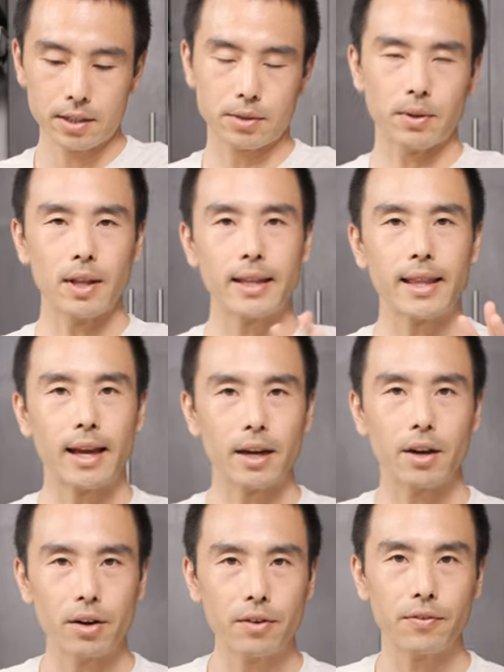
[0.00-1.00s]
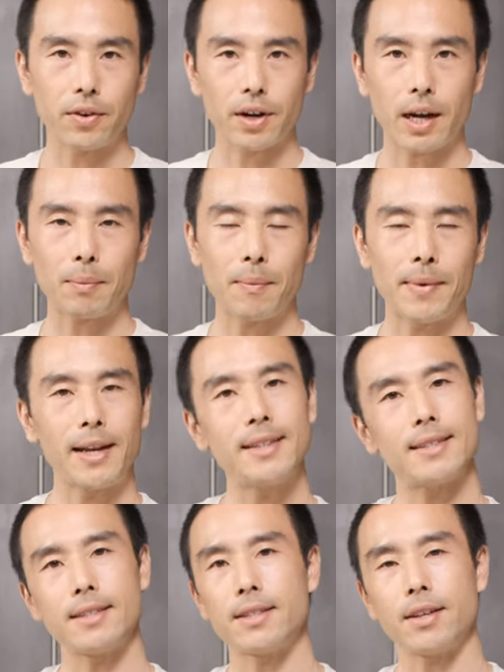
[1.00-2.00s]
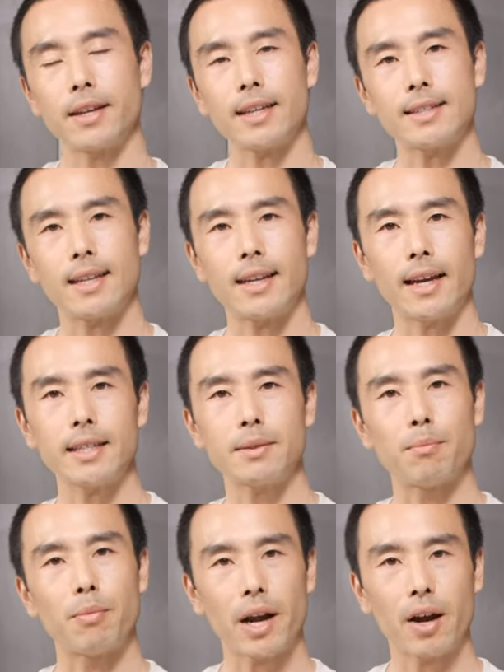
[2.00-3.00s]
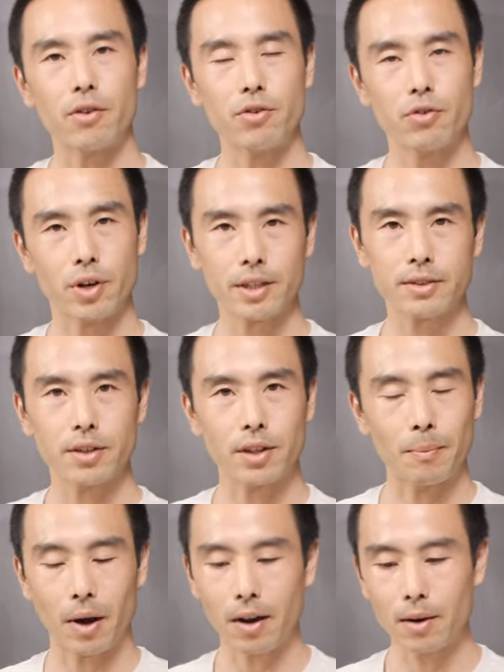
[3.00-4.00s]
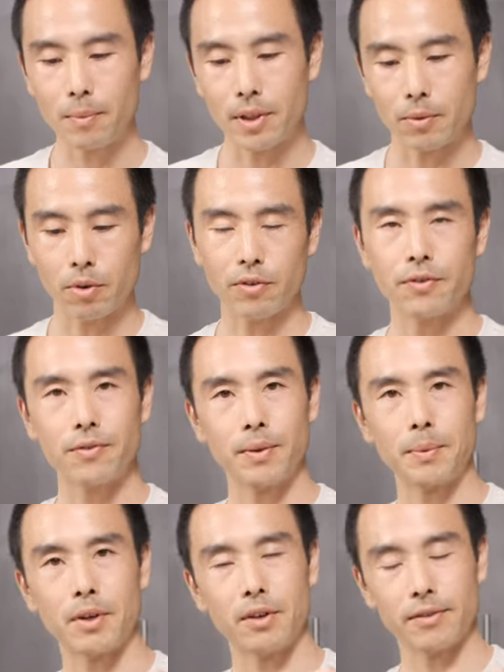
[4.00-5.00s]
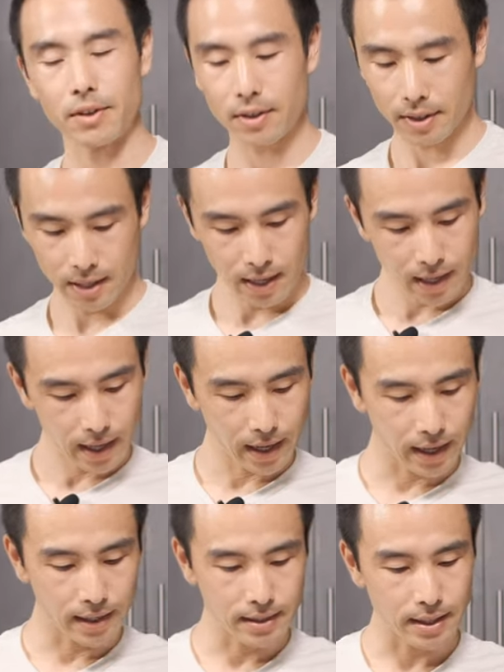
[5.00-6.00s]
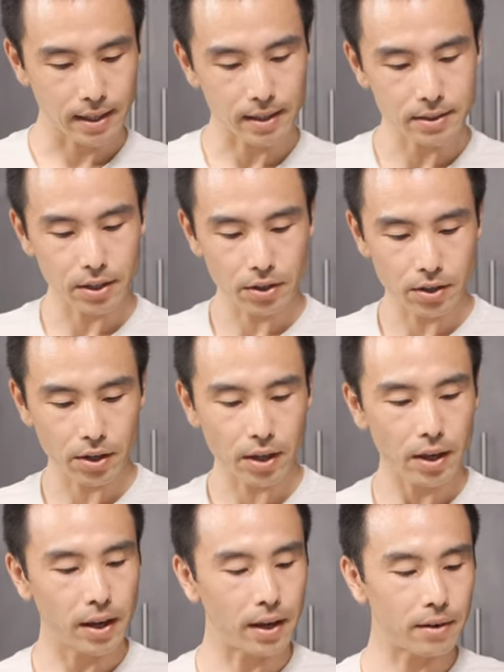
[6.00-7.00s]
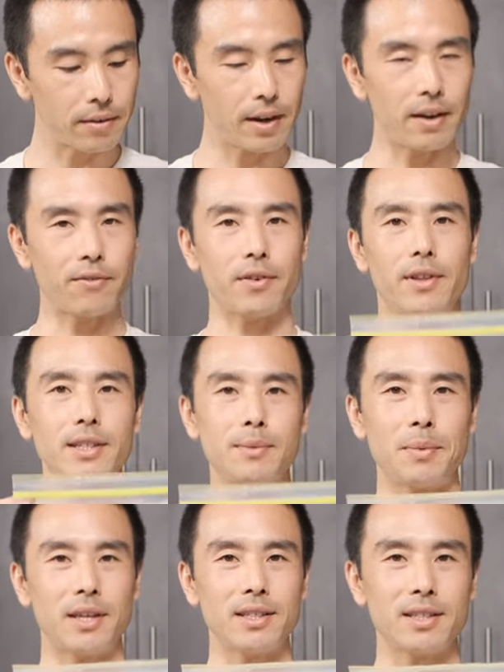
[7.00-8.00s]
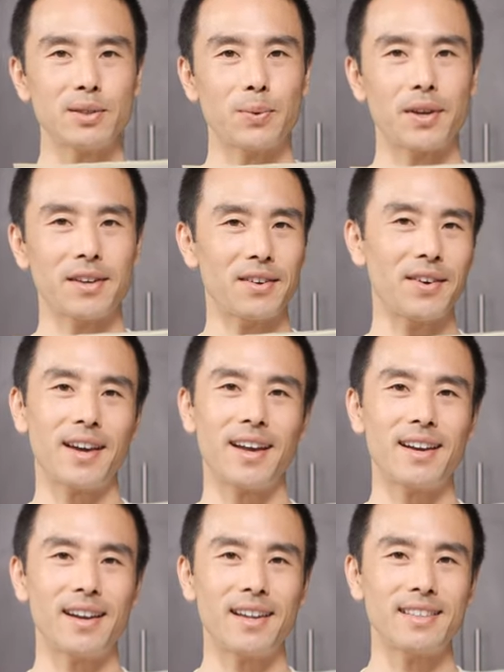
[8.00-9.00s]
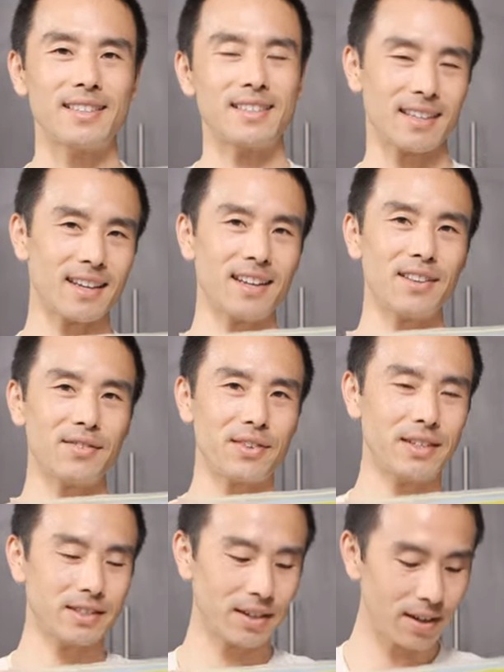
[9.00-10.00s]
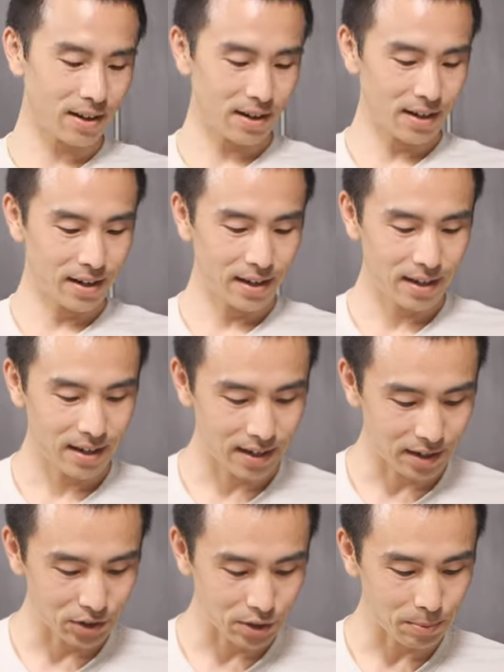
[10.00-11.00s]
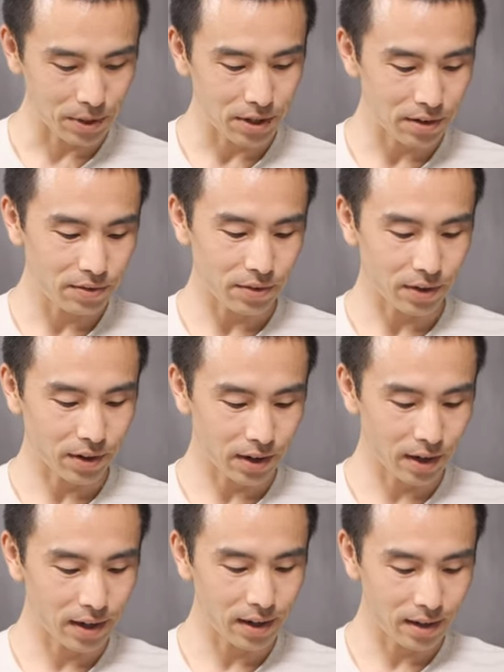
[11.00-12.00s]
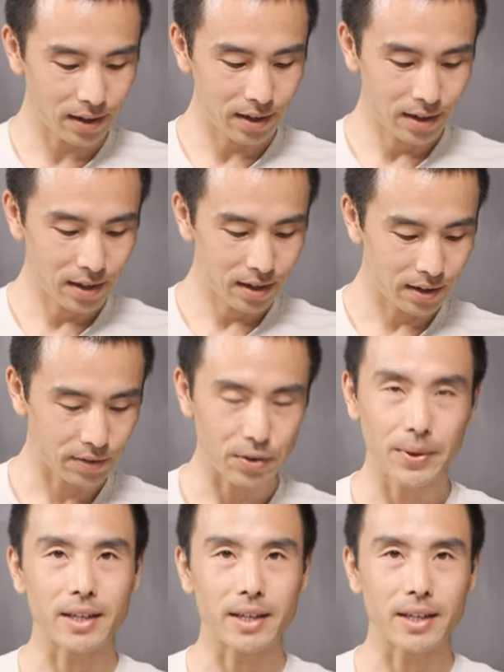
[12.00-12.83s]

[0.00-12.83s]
So we'll let that go for a couple minutes until it gets a nice brown crust on the bottom and then we'll flip it over and uh, continue cooking it. And for this piece, we can go ahead and stick it in the freezer and it should be good for uh, a few